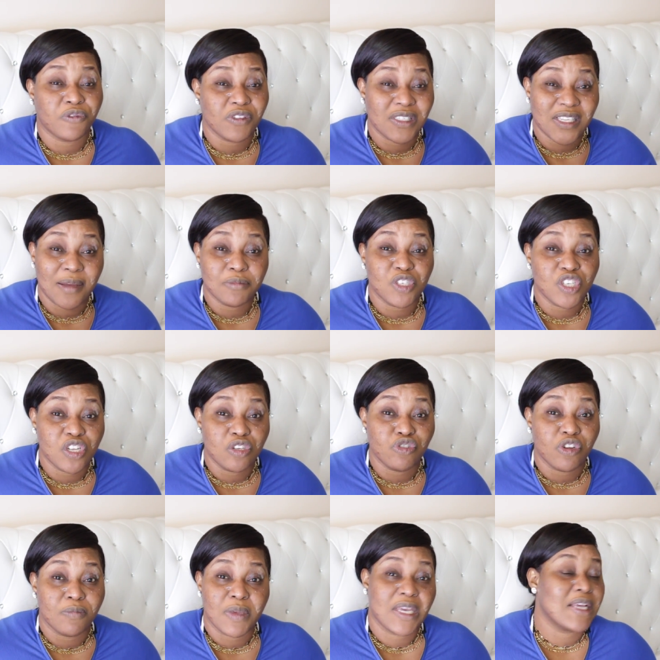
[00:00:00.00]
for some
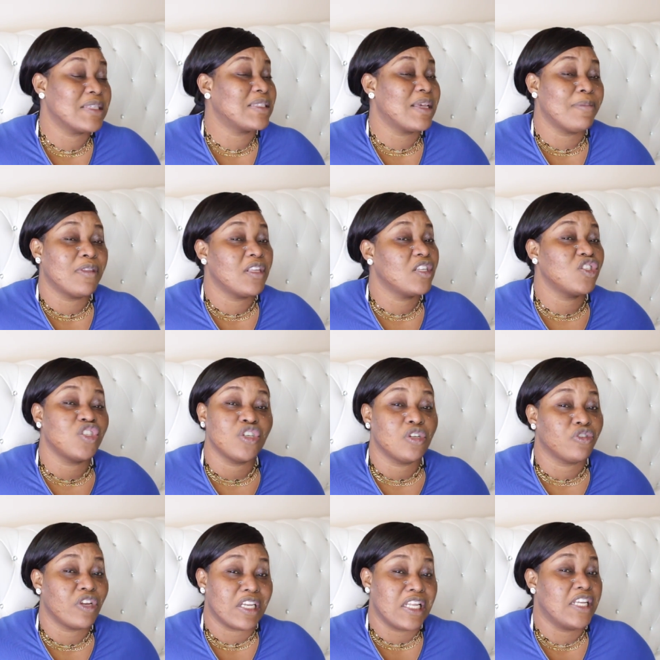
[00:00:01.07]
children because some of these
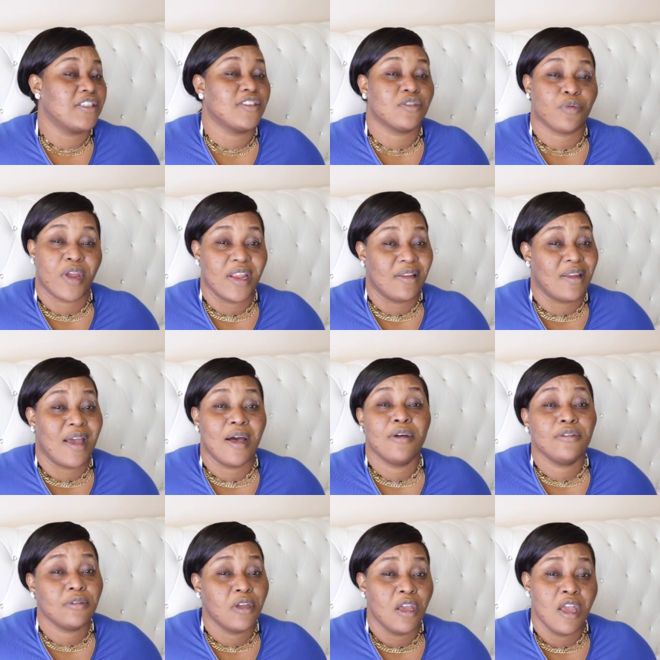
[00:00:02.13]
children need straighten
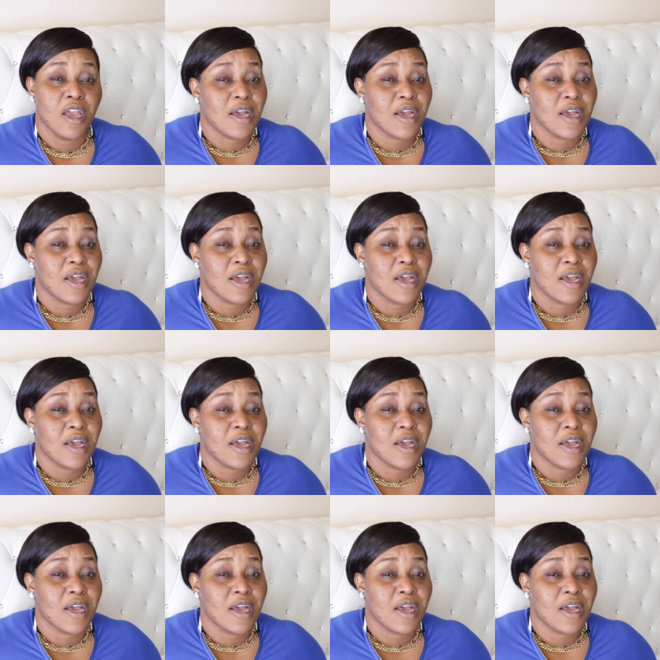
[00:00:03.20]
out.